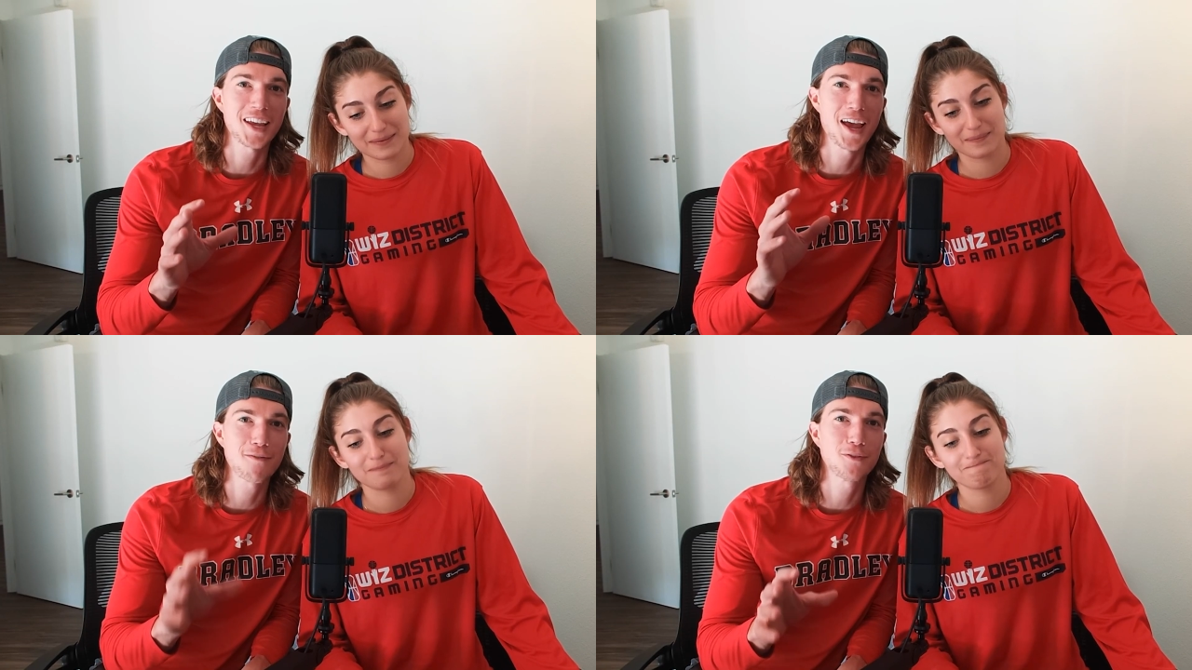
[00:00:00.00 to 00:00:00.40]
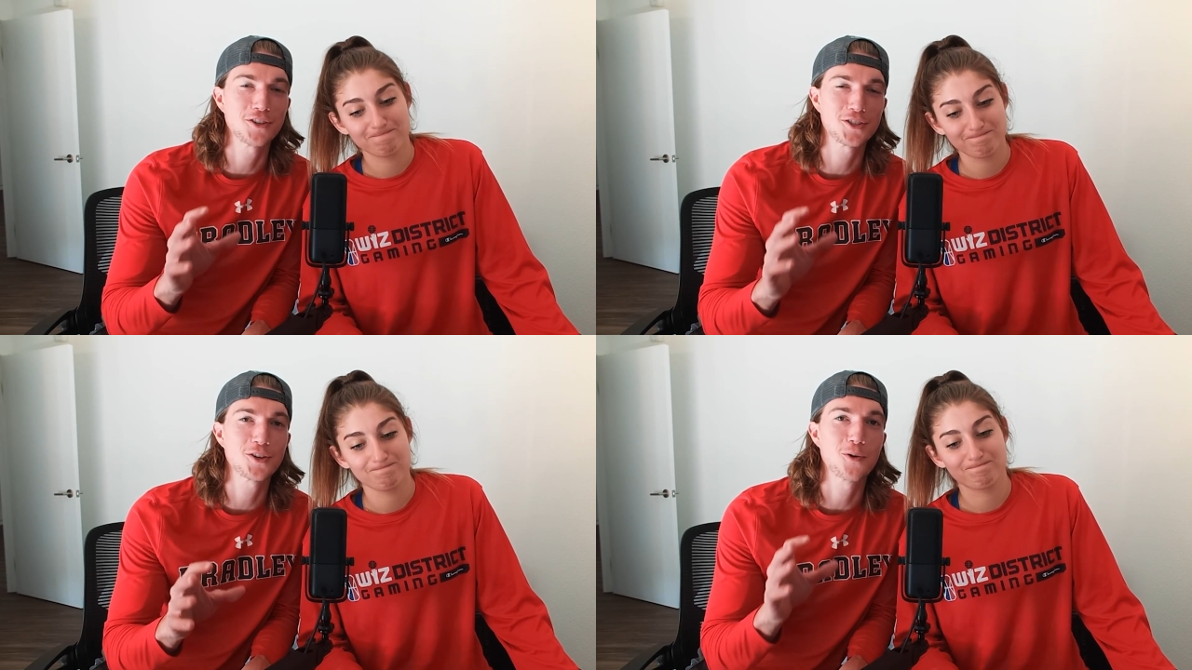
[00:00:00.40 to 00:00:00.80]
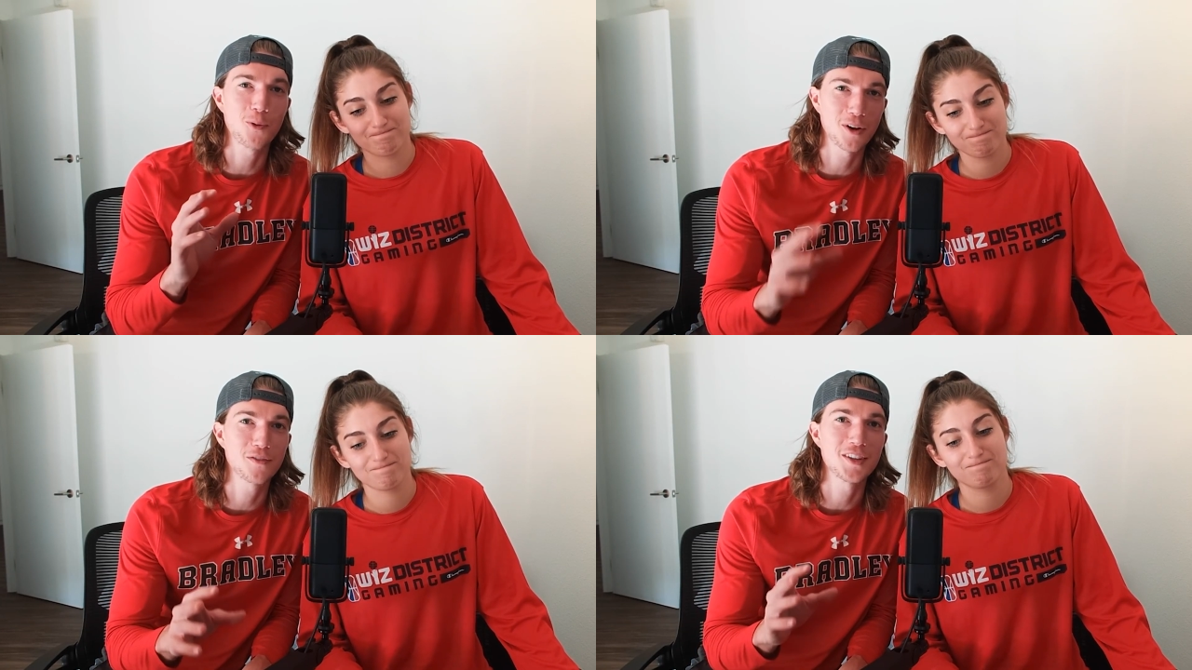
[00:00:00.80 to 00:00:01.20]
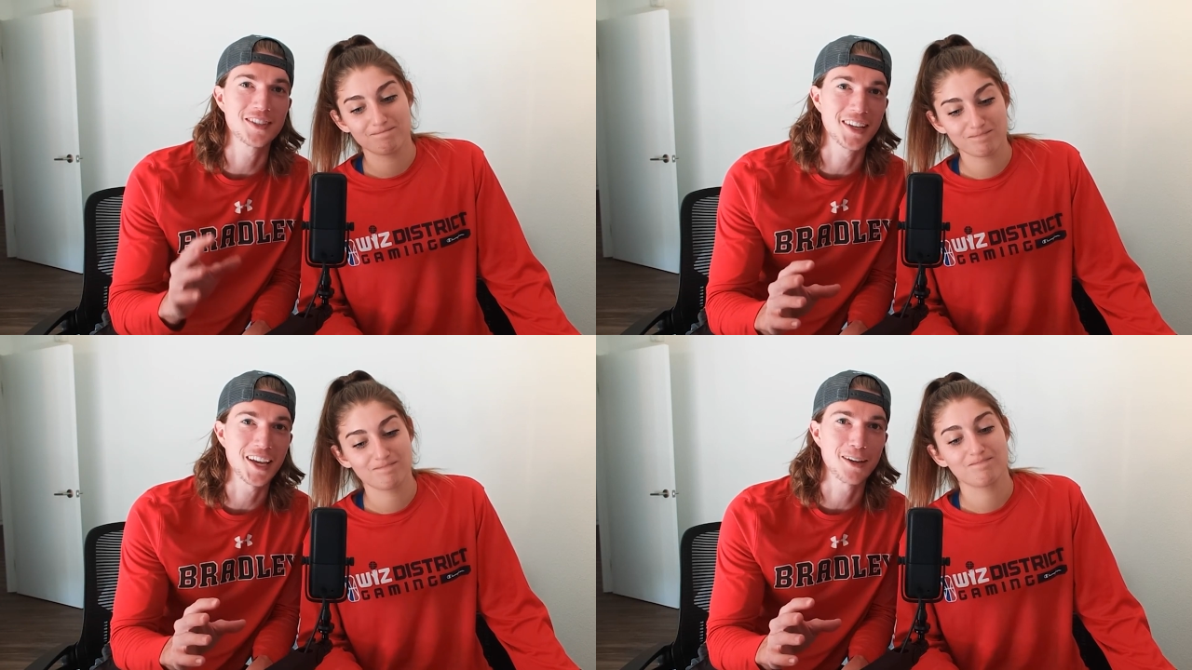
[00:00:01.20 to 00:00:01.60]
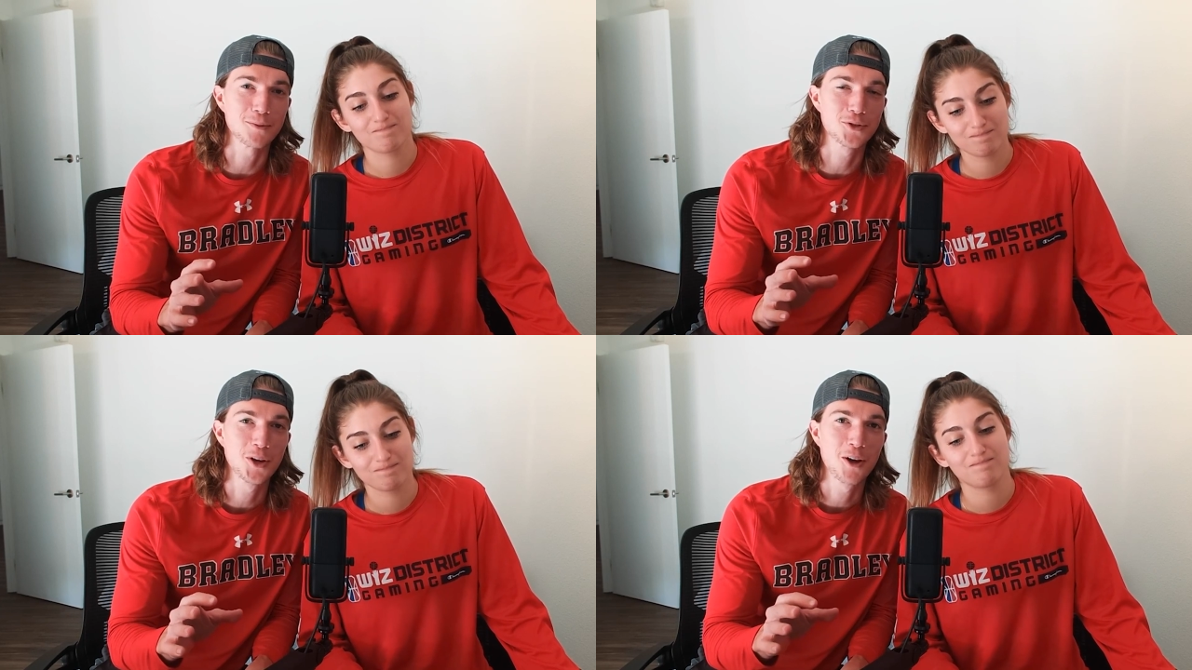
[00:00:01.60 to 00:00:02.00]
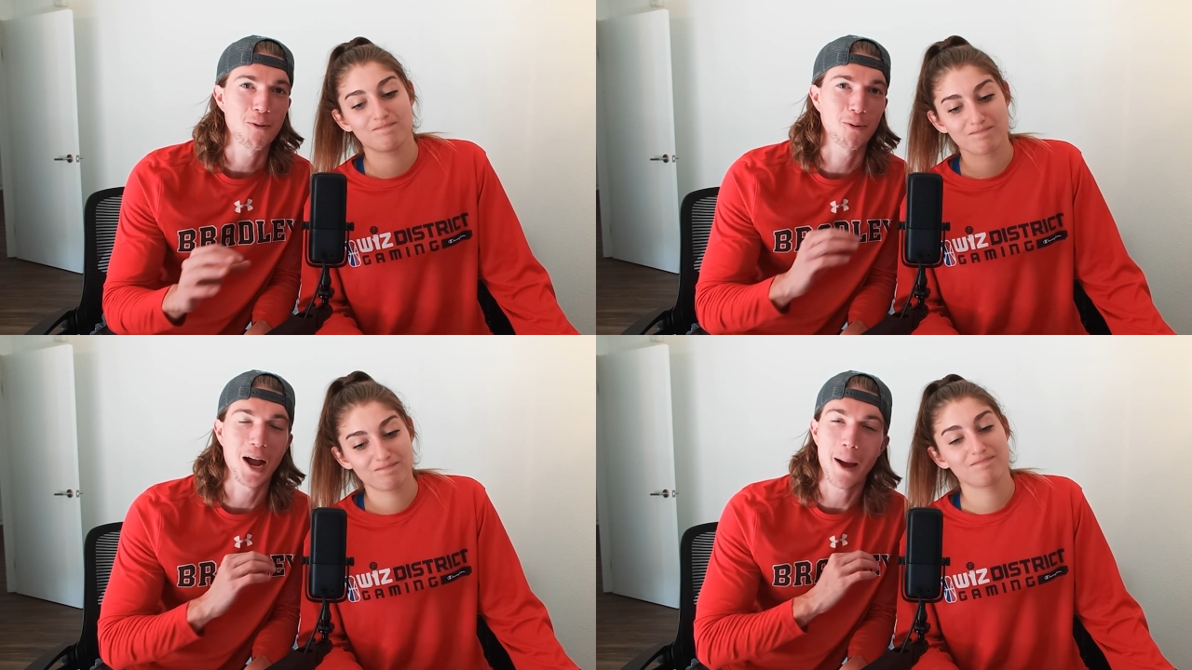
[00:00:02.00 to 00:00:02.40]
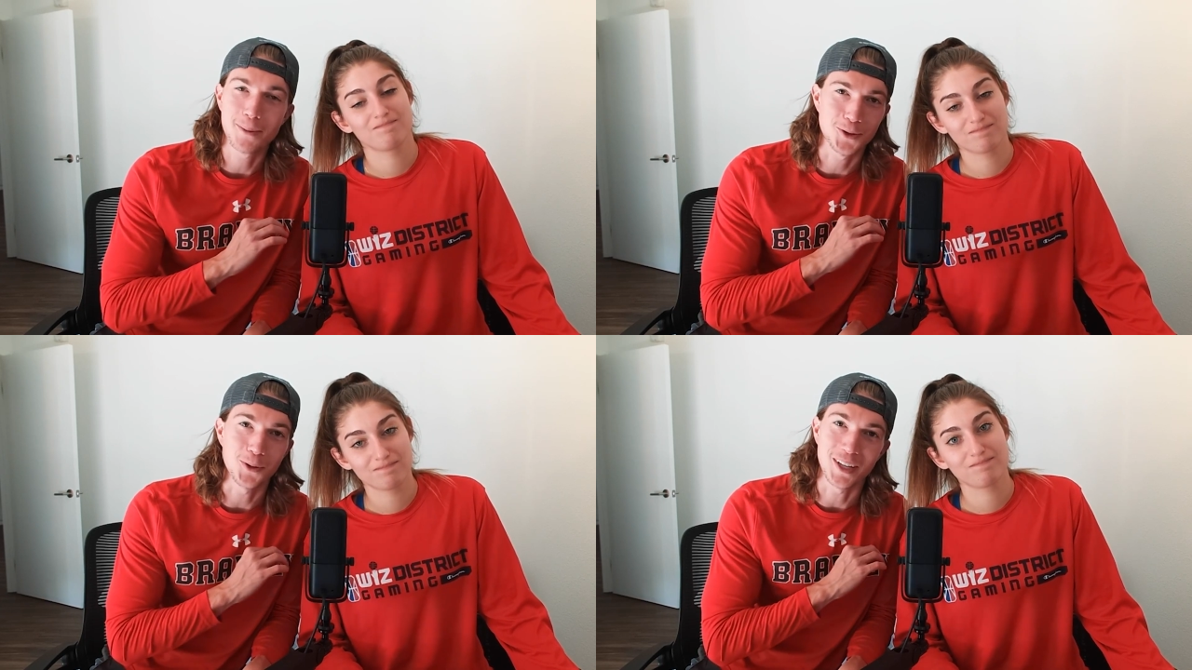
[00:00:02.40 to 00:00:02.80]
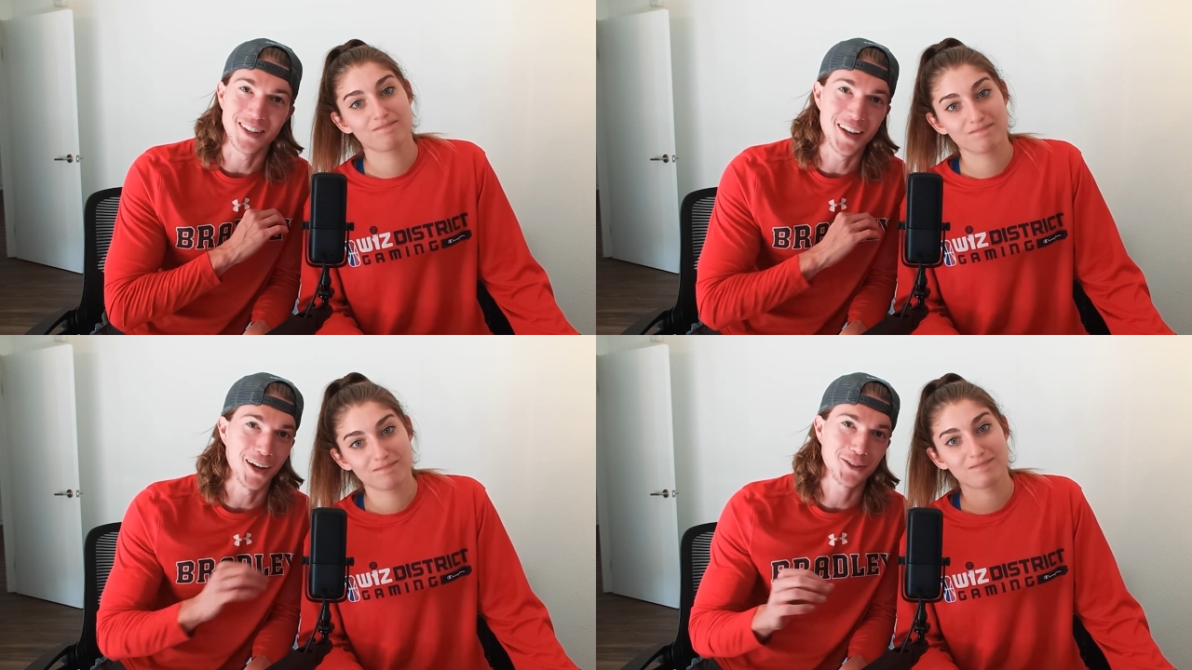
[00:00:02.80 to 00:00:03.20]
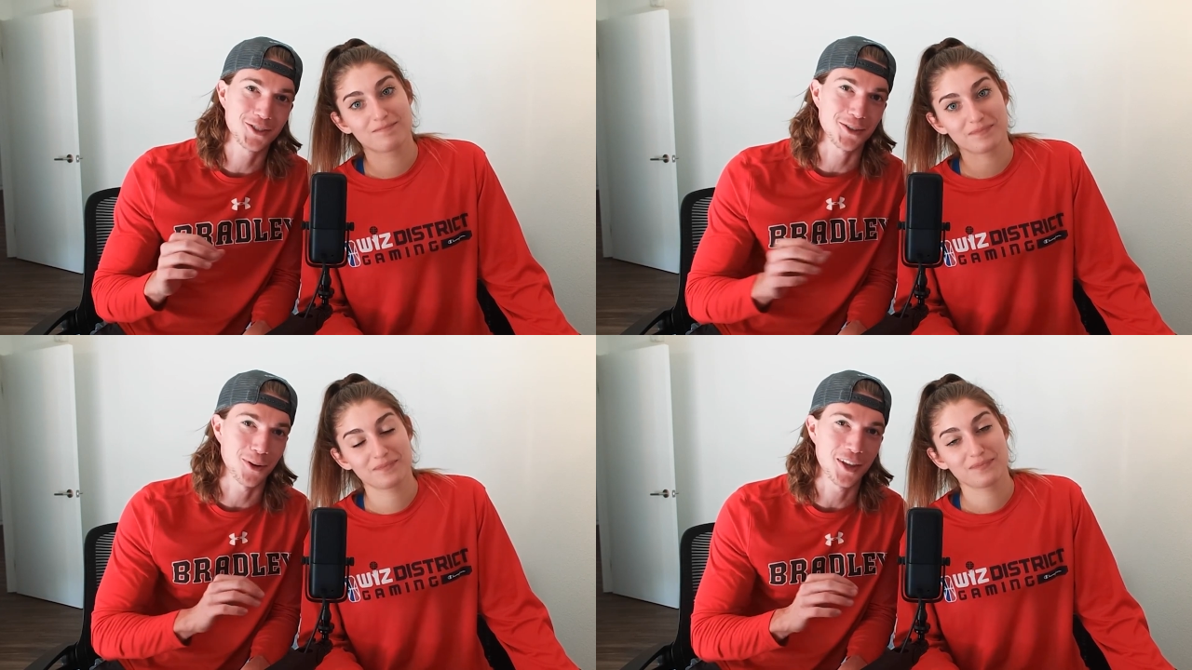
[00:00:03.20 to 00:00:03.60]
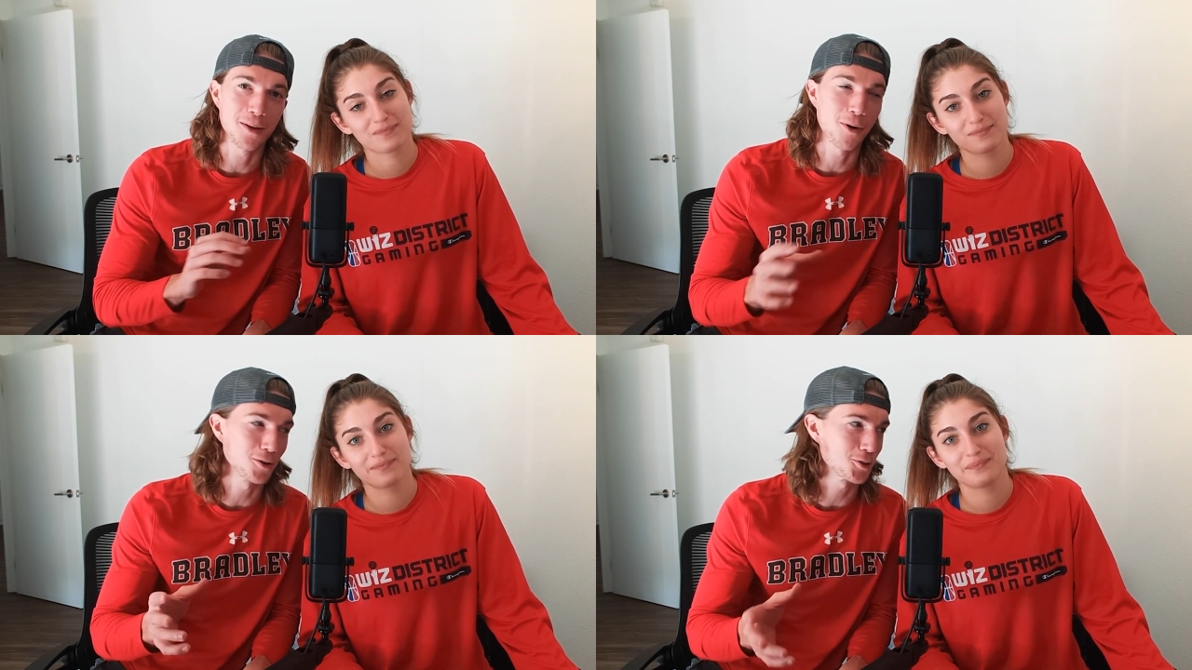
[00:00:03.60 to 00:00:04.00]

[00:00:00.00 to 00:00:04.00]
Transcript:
Speaker 1: every single one of these games were absolutely nuts with him also